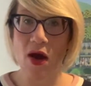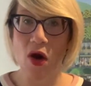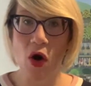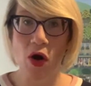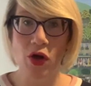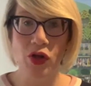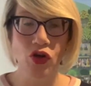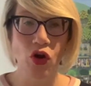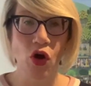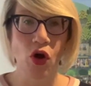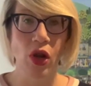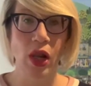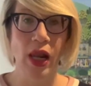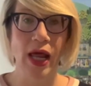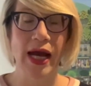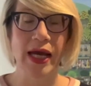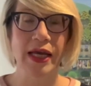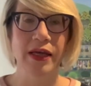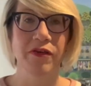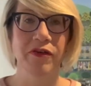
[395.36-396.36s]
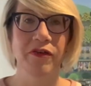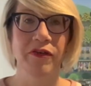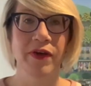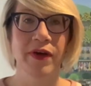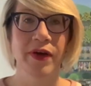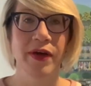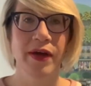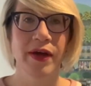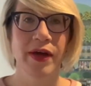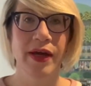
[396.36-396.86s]
Your life
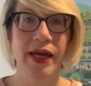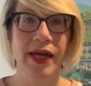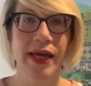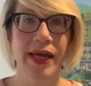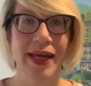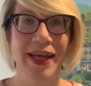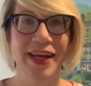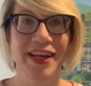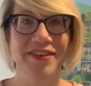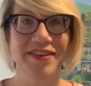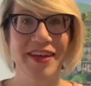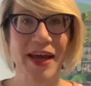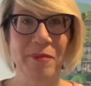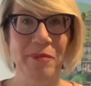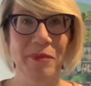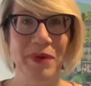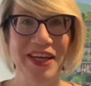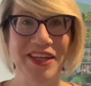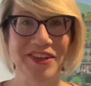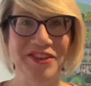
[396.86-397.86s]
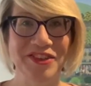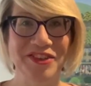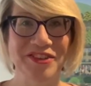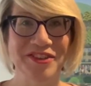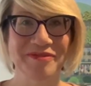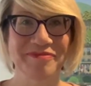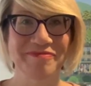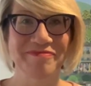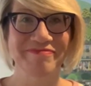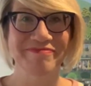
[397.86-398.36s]
in 10 pages.
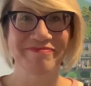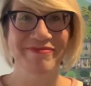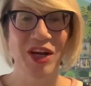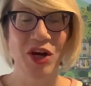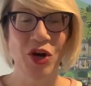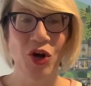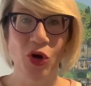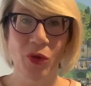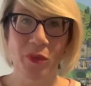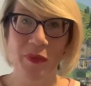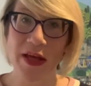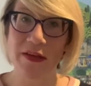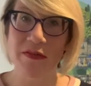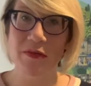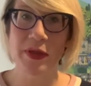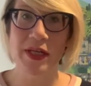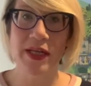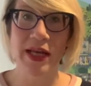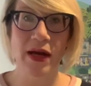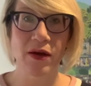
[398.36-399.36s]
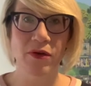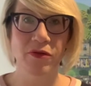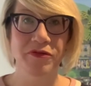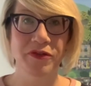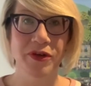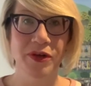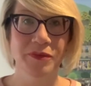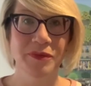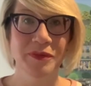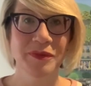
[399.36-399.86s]
Hope that's been
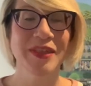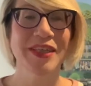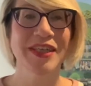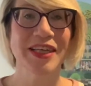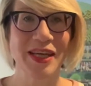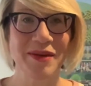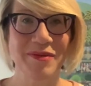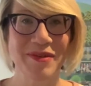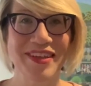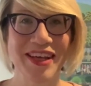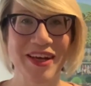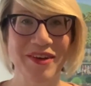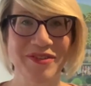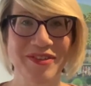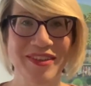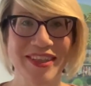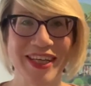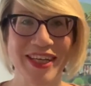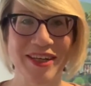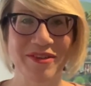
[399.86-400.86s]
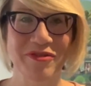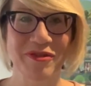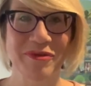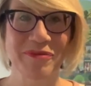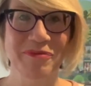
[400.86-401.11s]
helpful. Keep yourself safe.